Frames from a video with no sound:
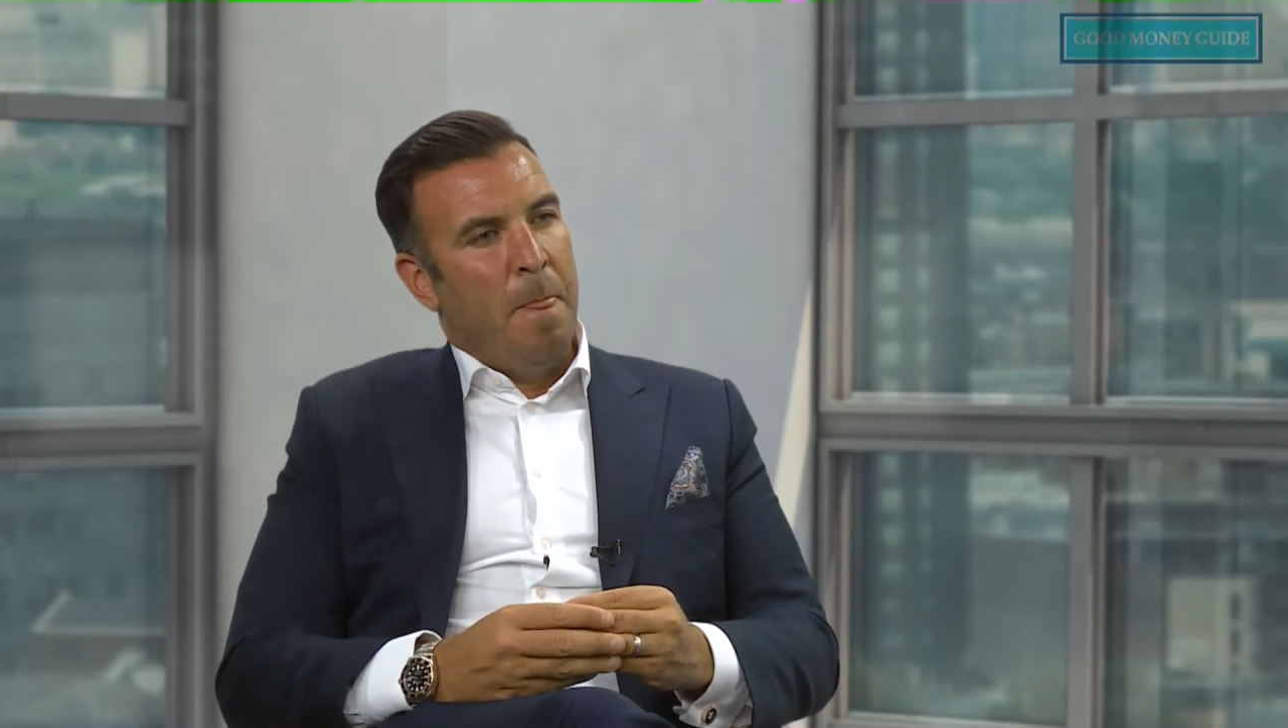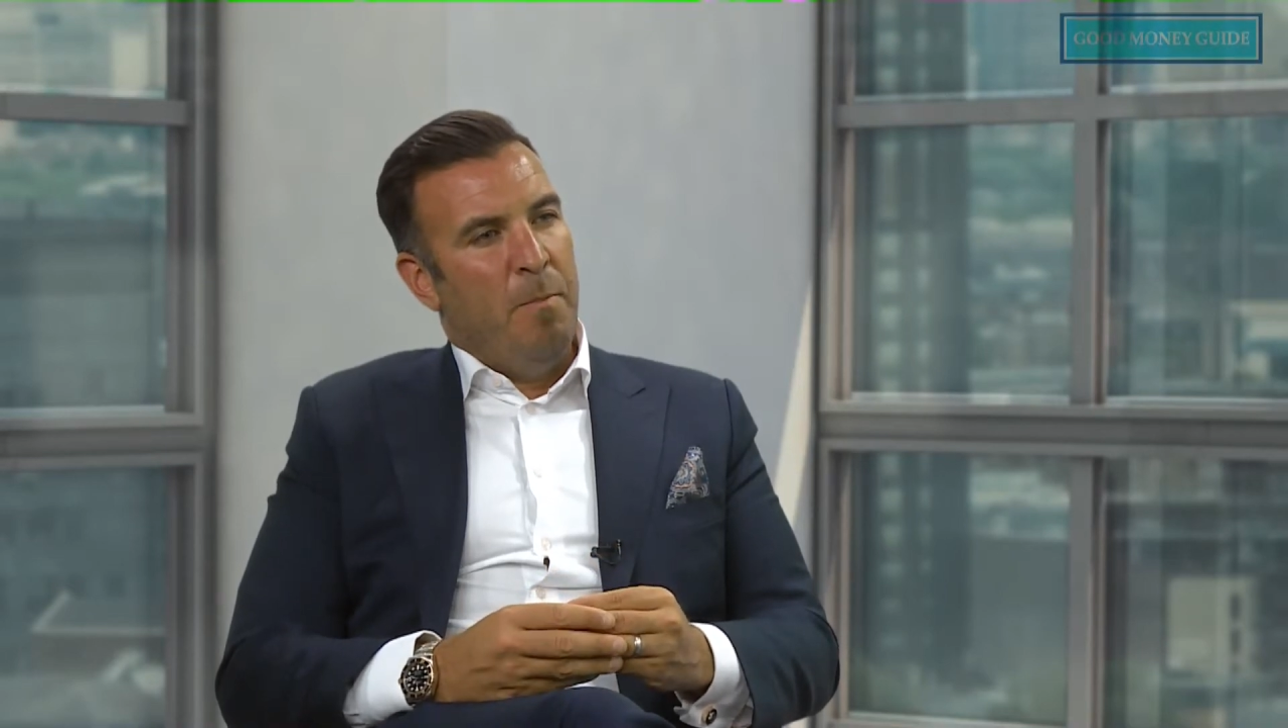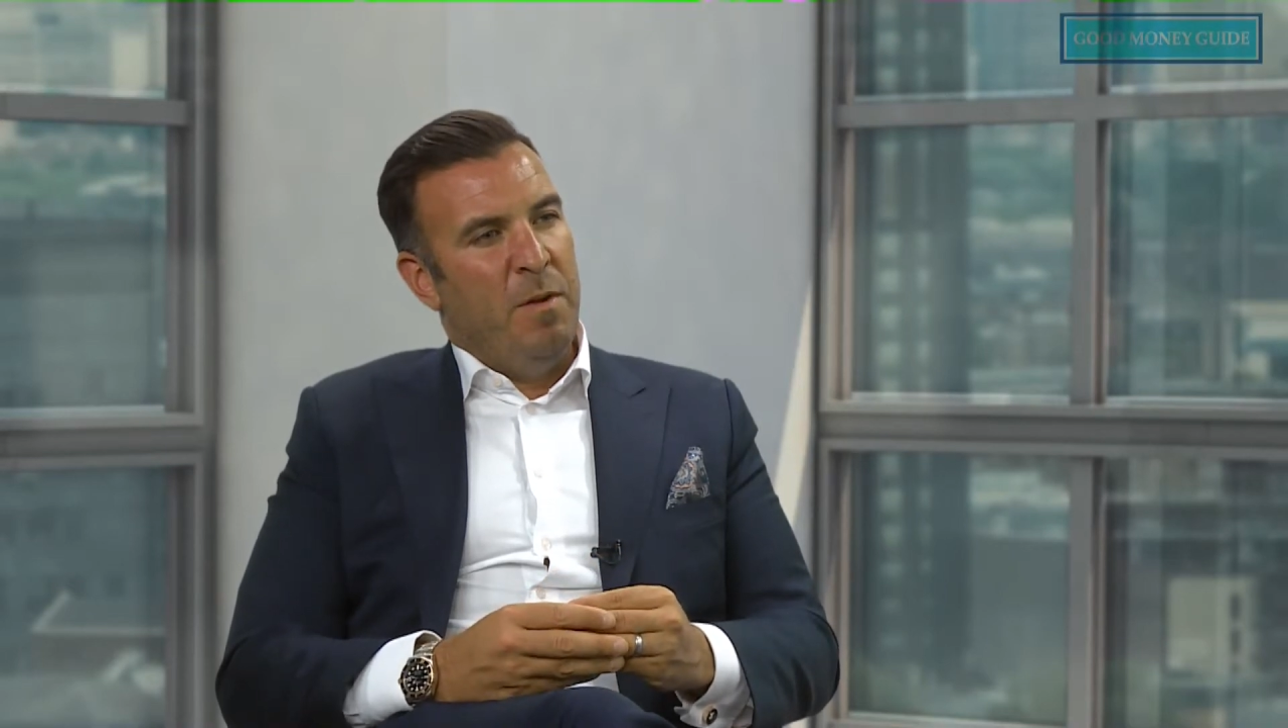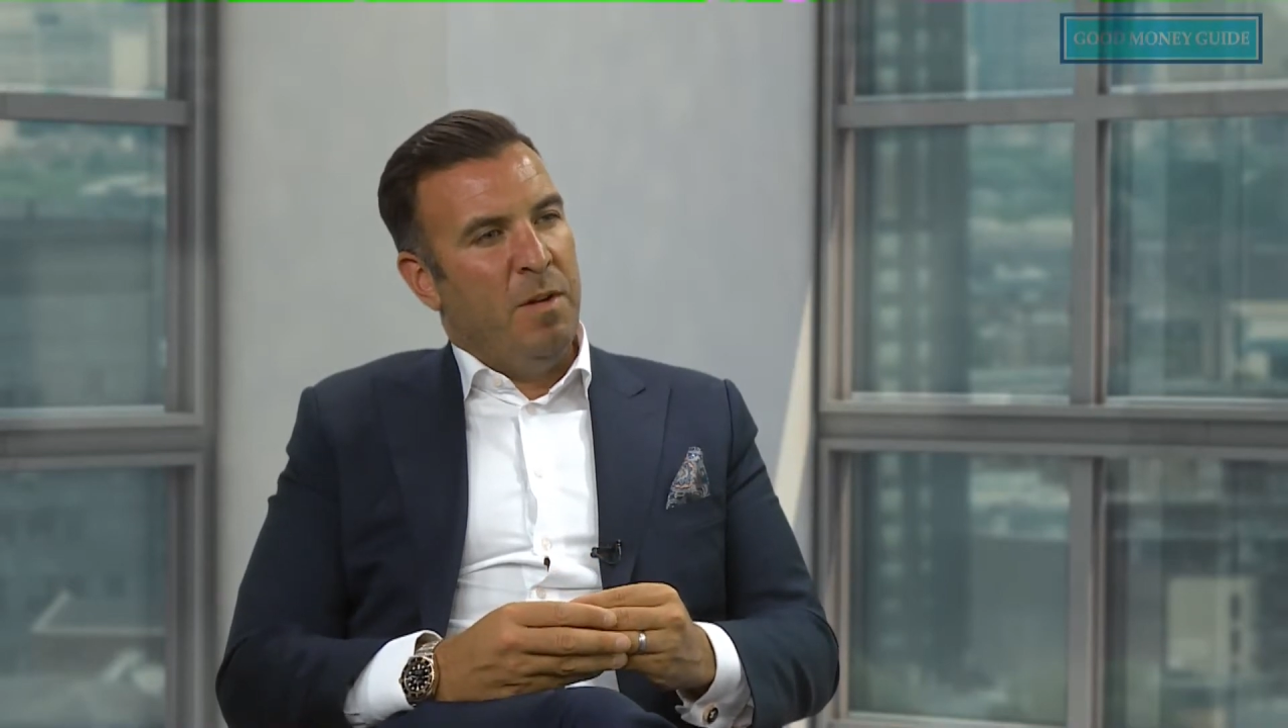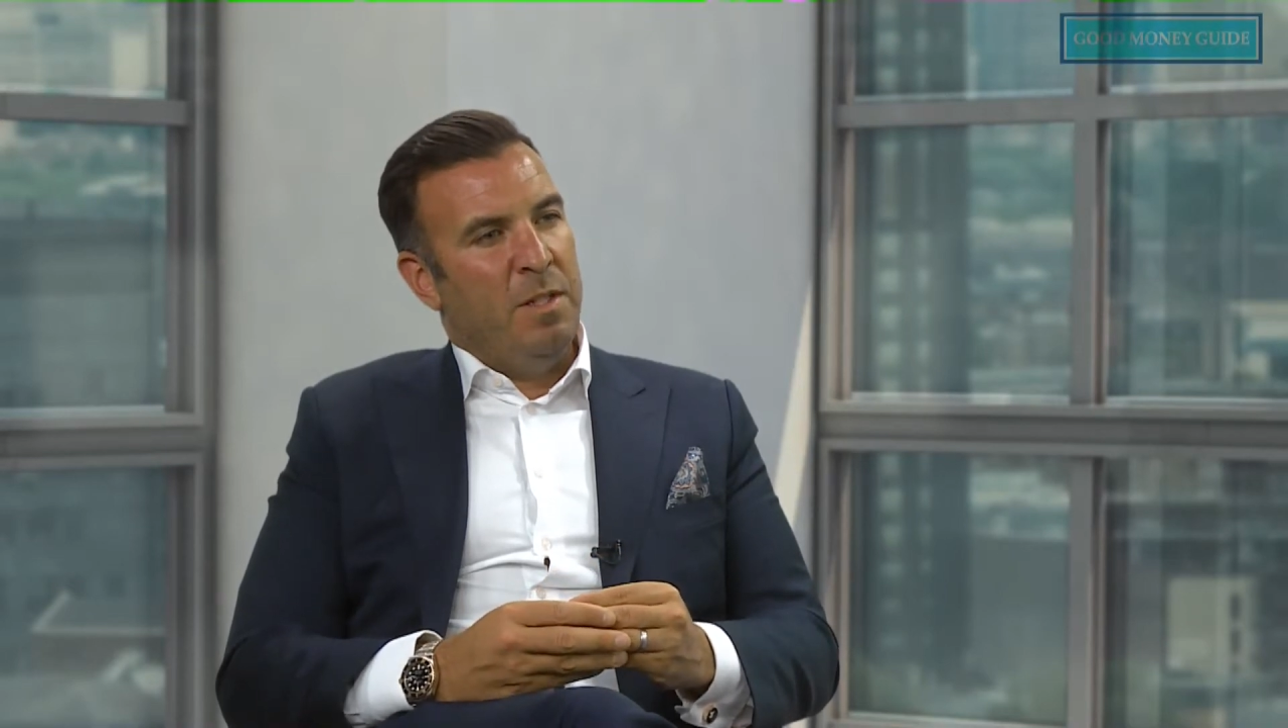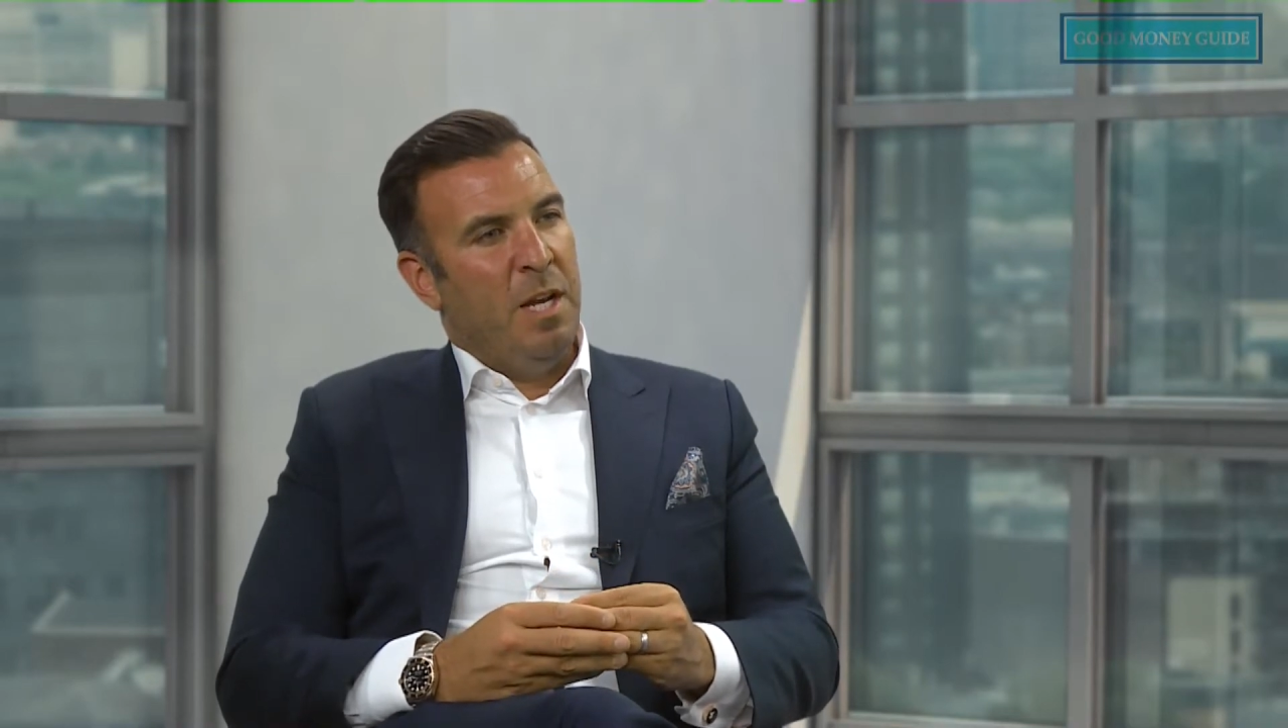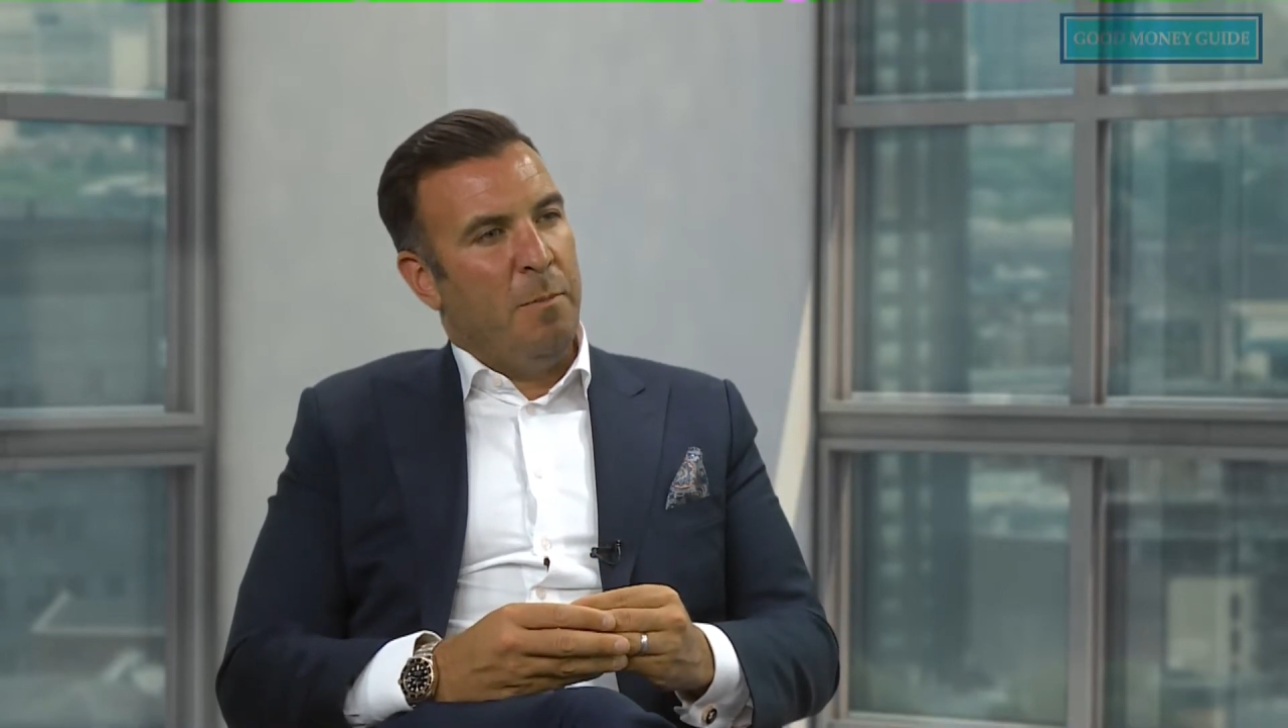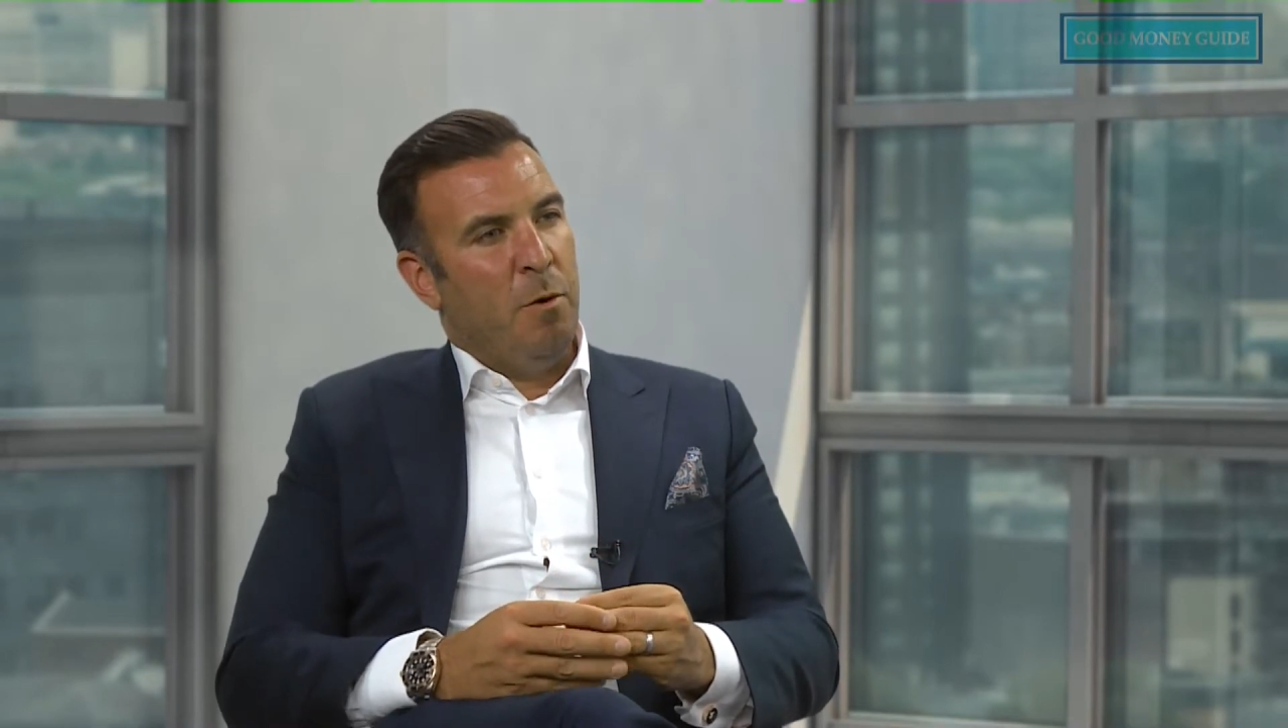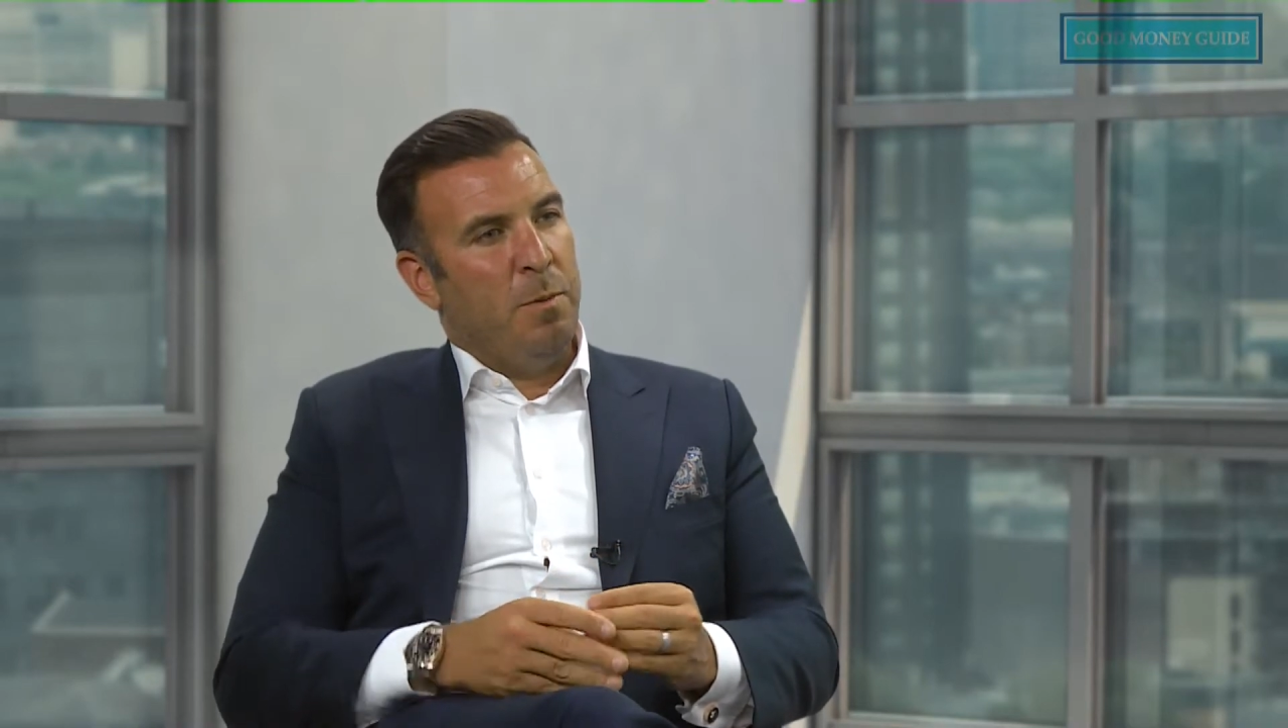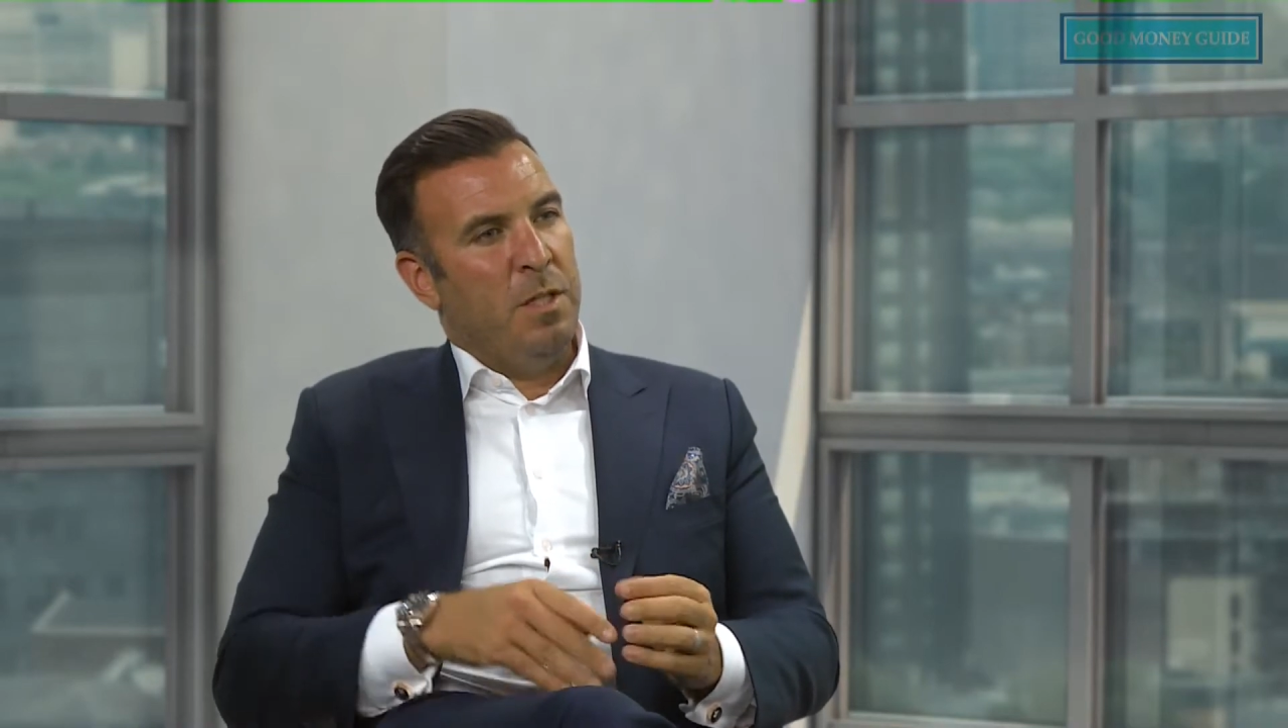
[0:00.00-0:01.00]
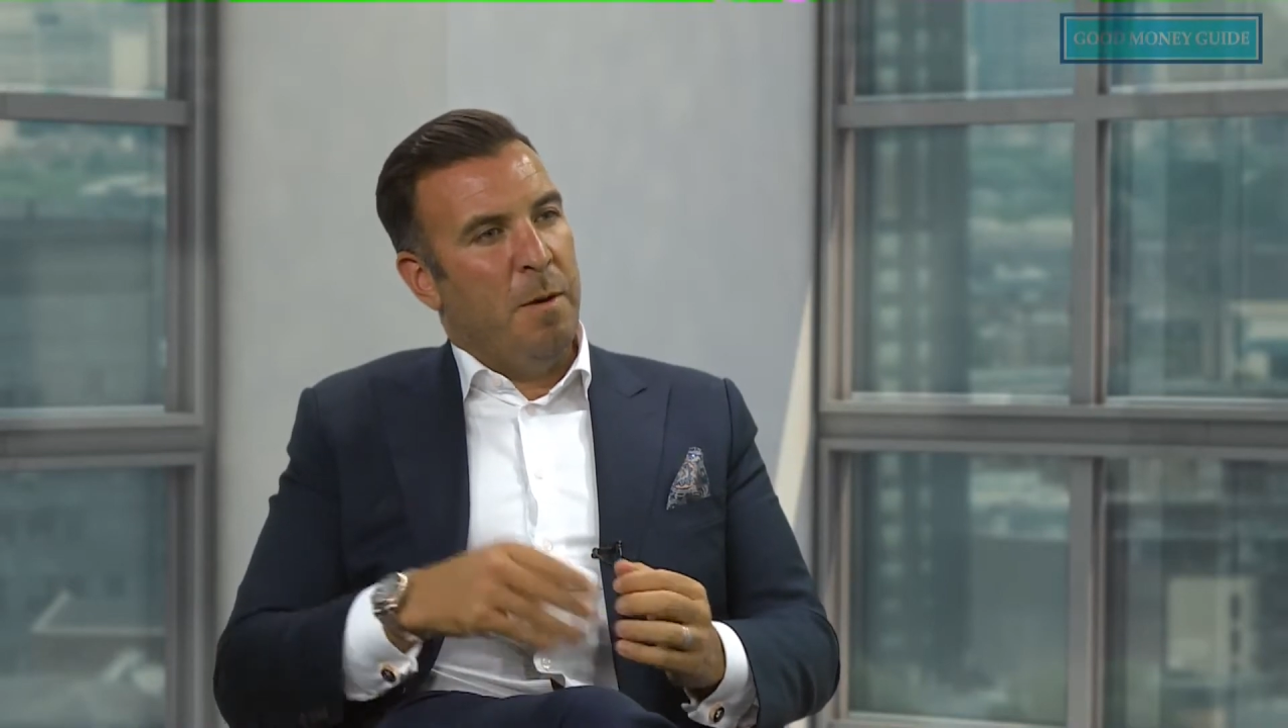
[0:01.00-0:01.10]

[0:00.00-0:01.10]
if they sell a property